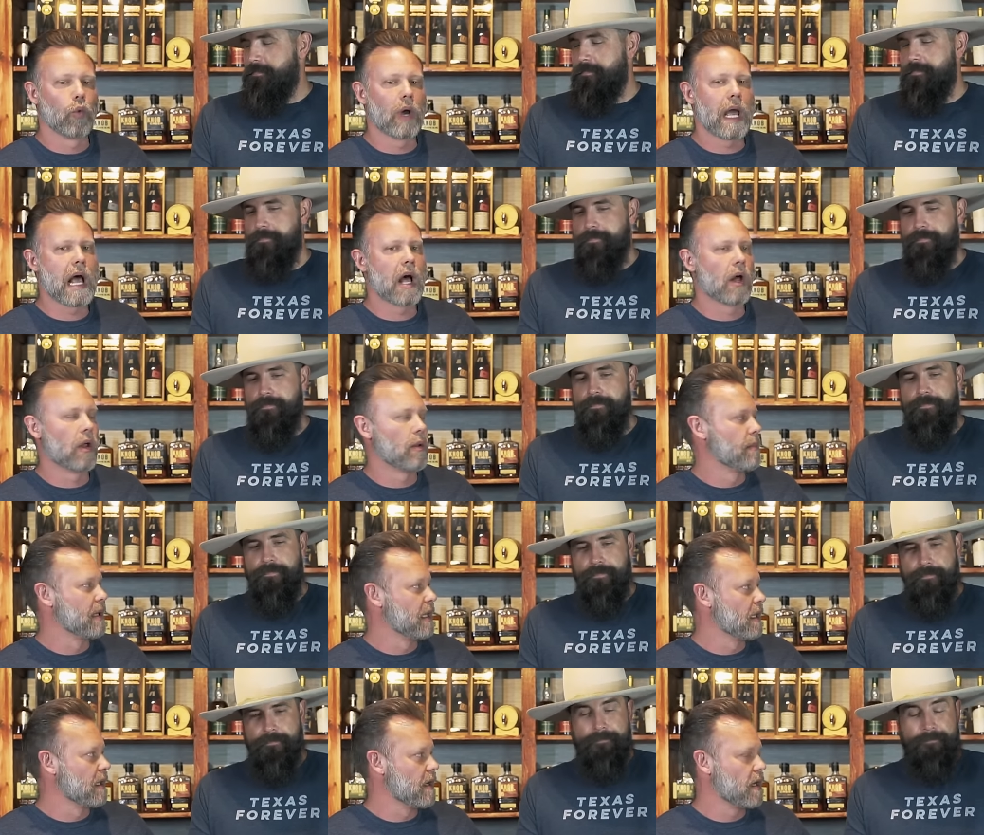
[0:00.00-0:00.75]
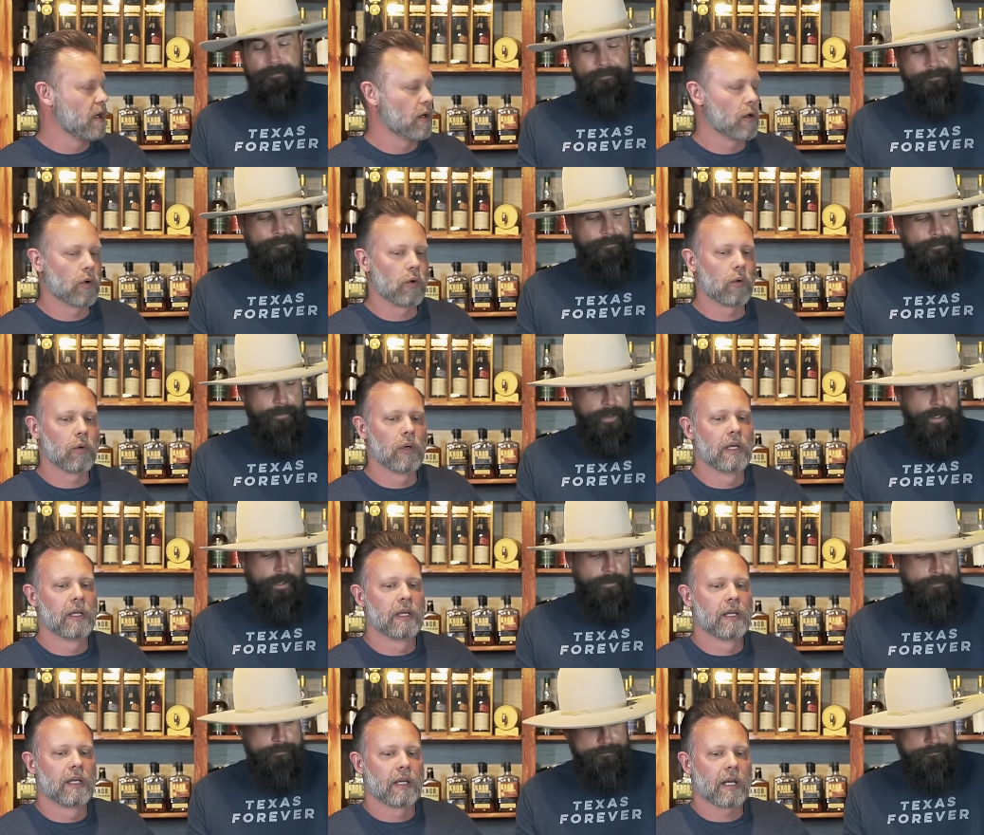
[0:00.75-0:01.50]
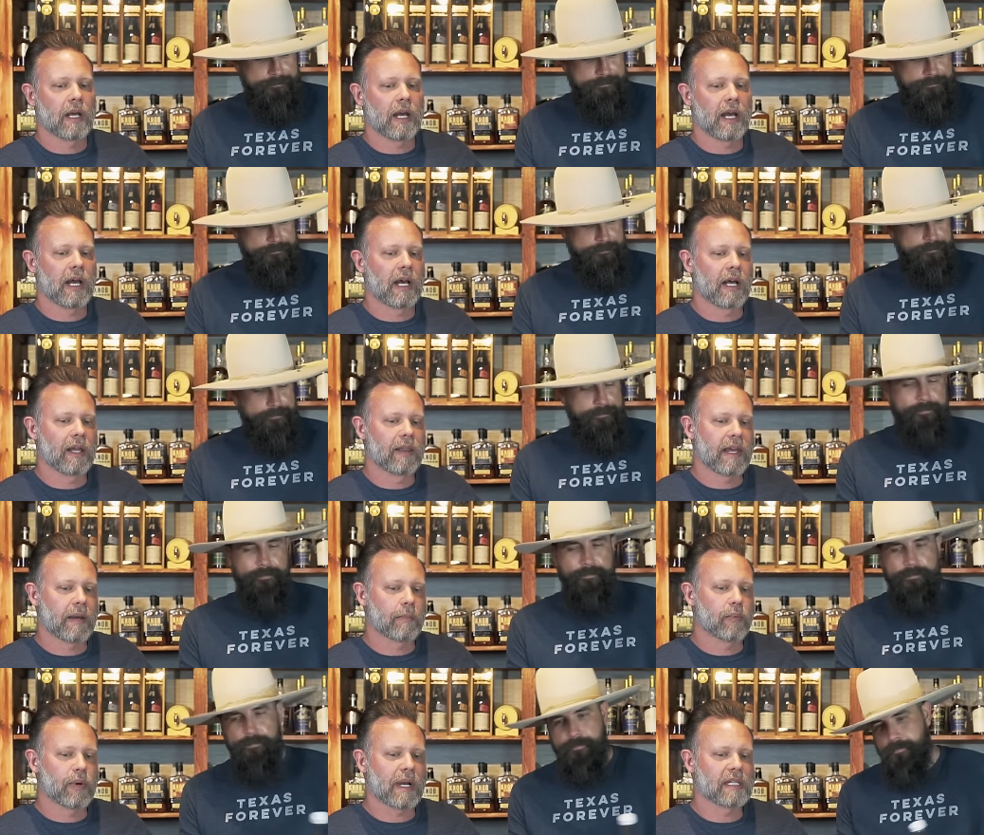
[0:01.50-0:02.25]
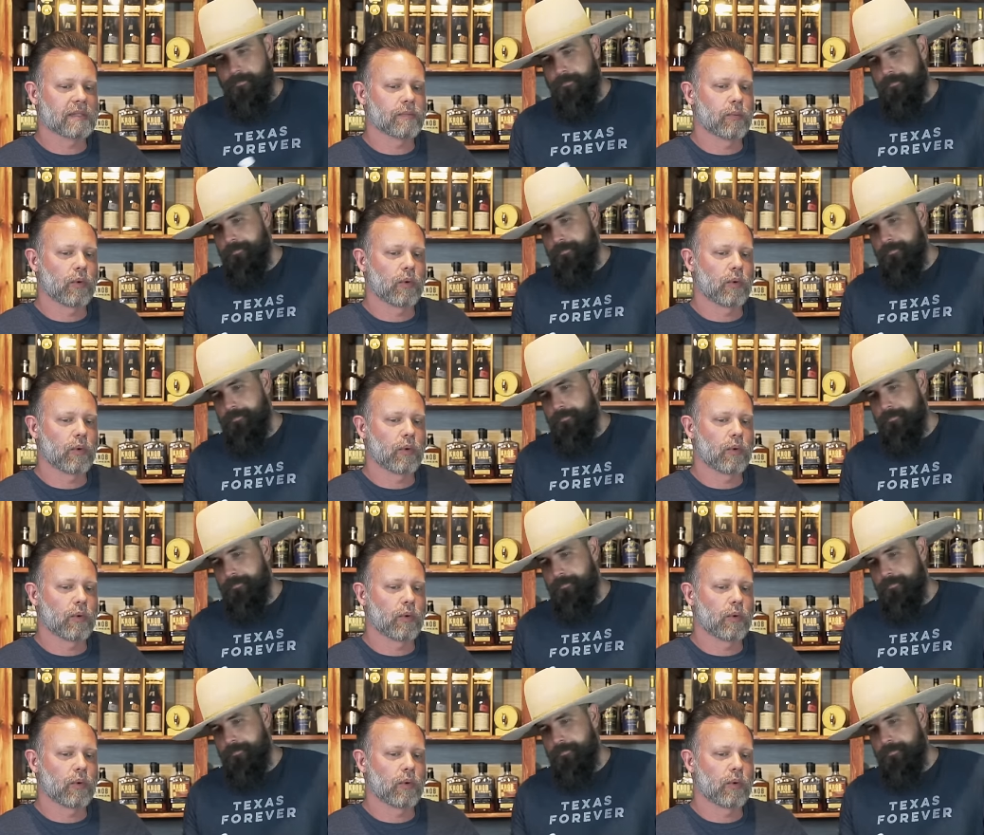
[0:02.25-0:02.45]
Speaker 1: well below yeah. uh, that price